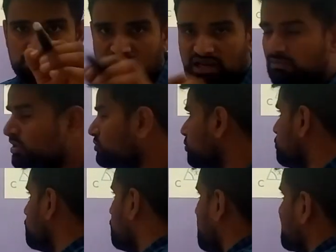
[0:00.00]
So let me show
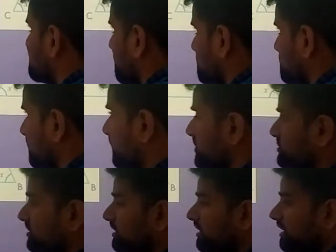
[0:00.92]
you one special
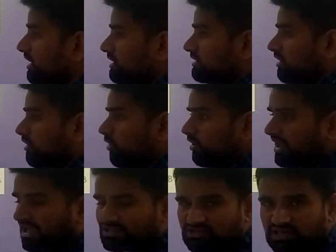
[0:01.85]
feature. The
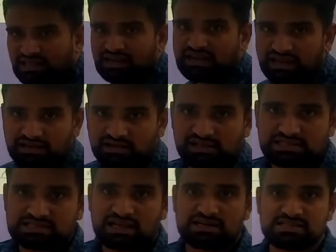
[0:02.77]
all exterior
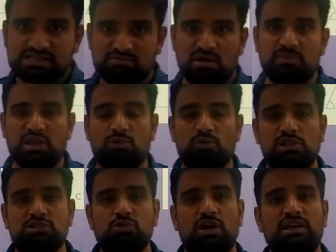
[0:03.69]
angles are sum up
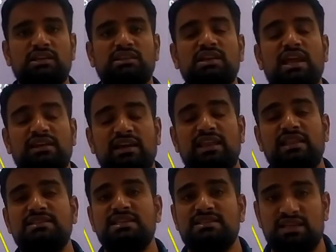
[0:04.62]
equals to
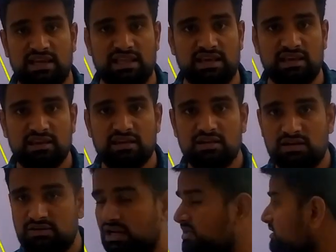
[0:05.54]
360 degree.
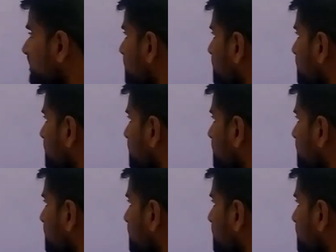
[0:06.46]
Alright,